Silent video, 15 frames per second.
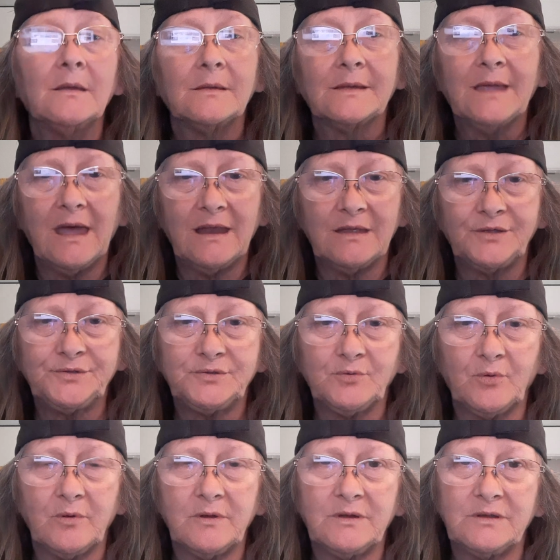Kind of
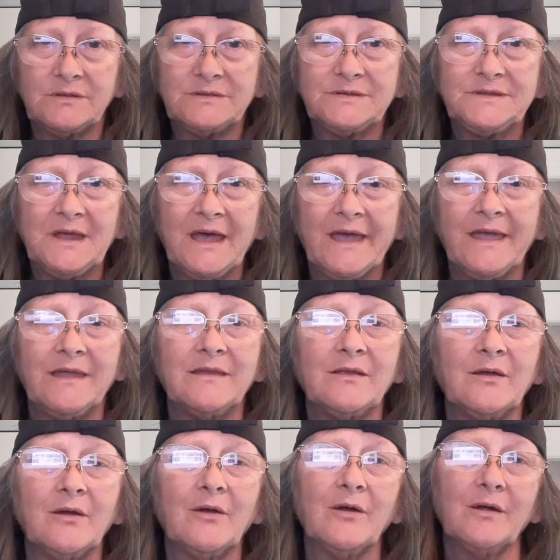sore and it's tight and
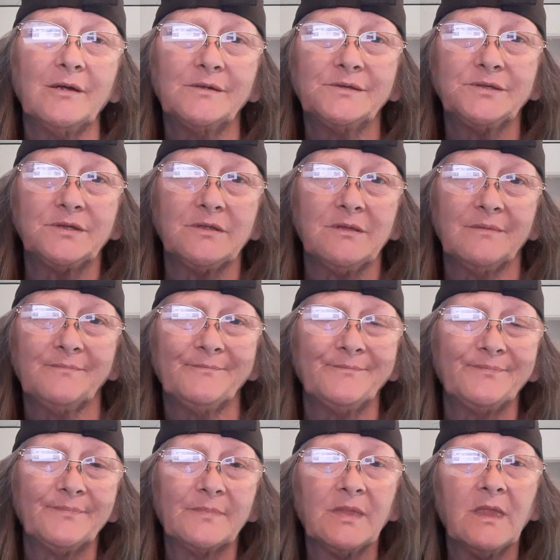it hurts.
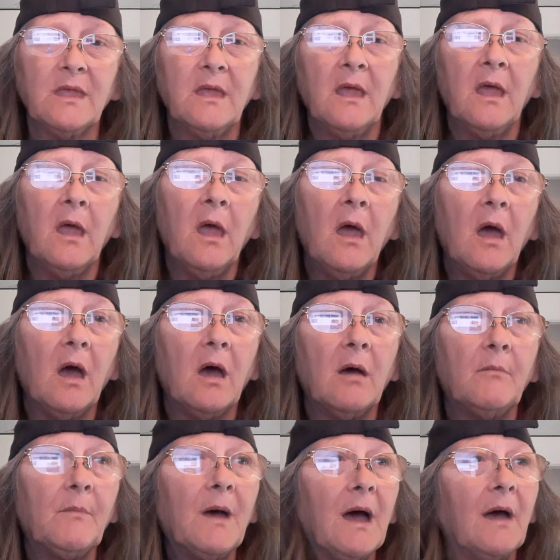
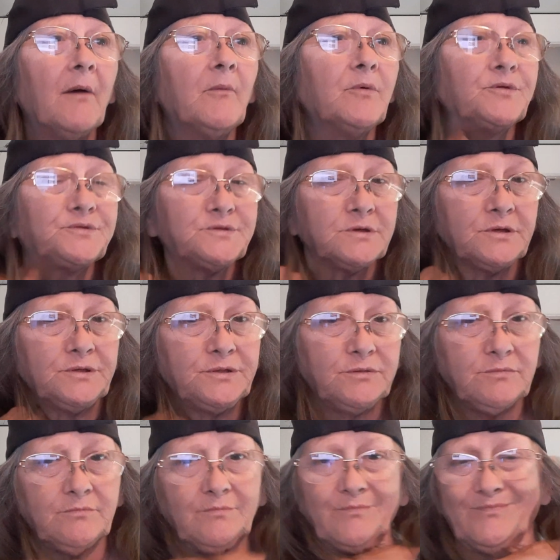I was just
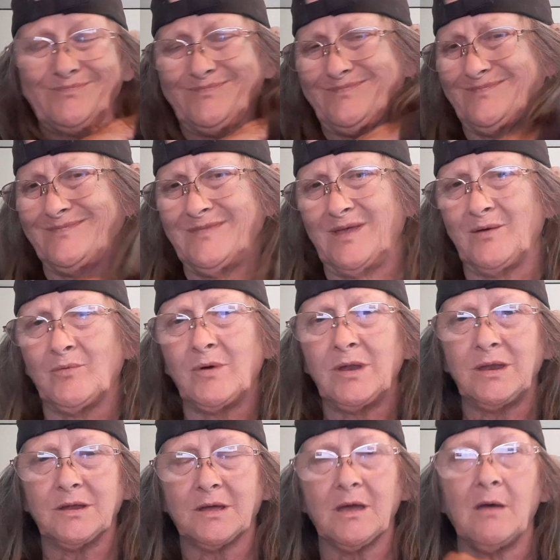
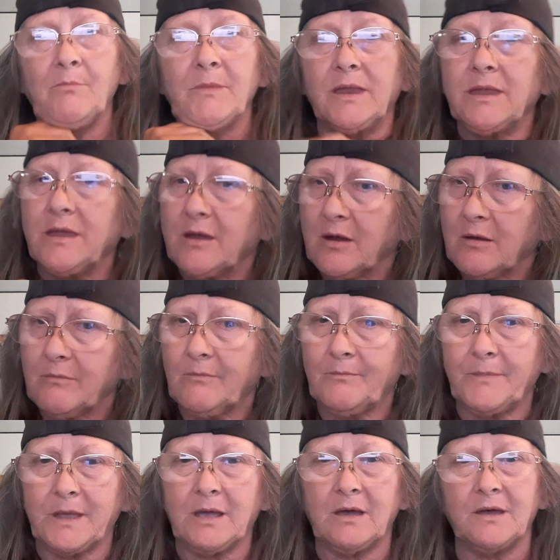wanting to come in here
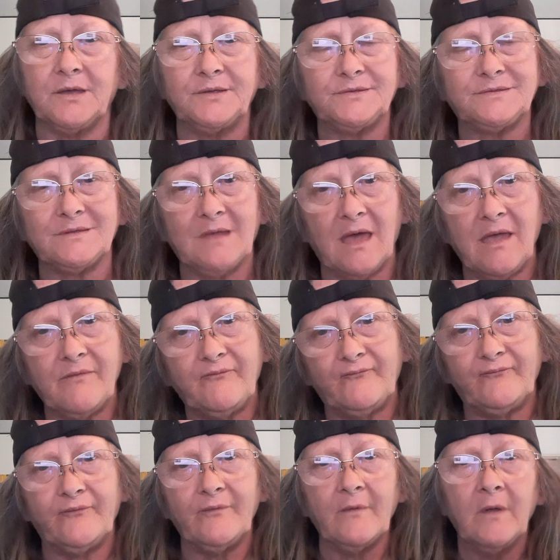because
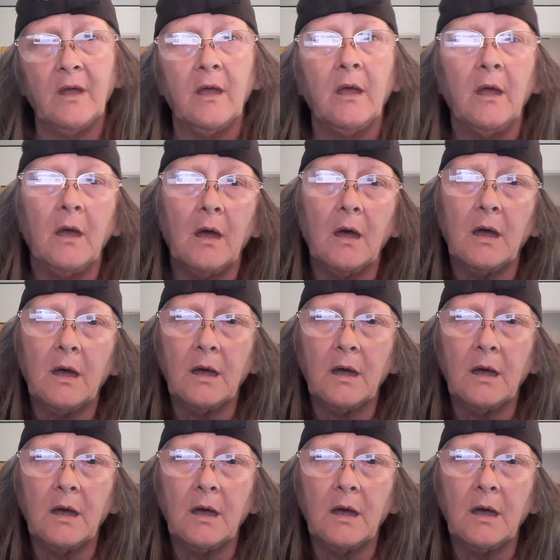I've